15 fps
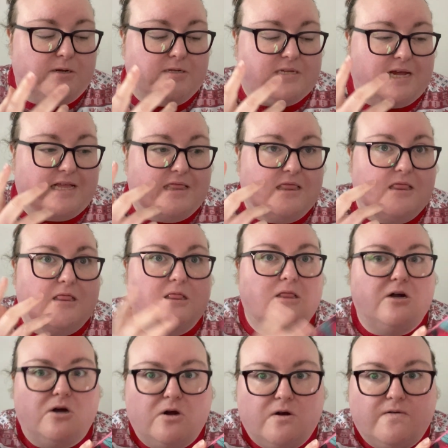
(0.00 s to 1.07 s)
because I
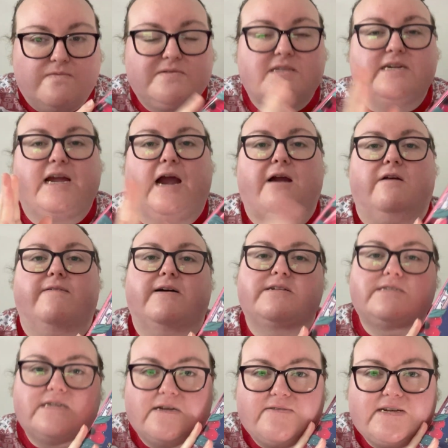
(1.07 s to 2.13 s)
loved the Caraval
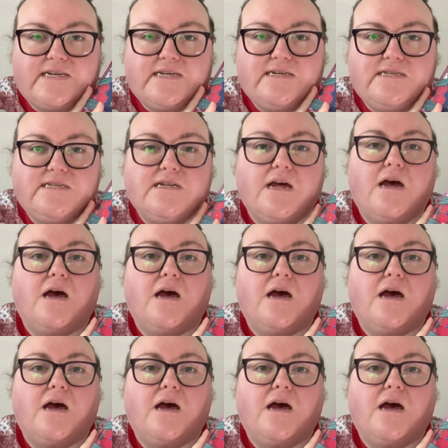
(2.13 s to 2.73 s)
series.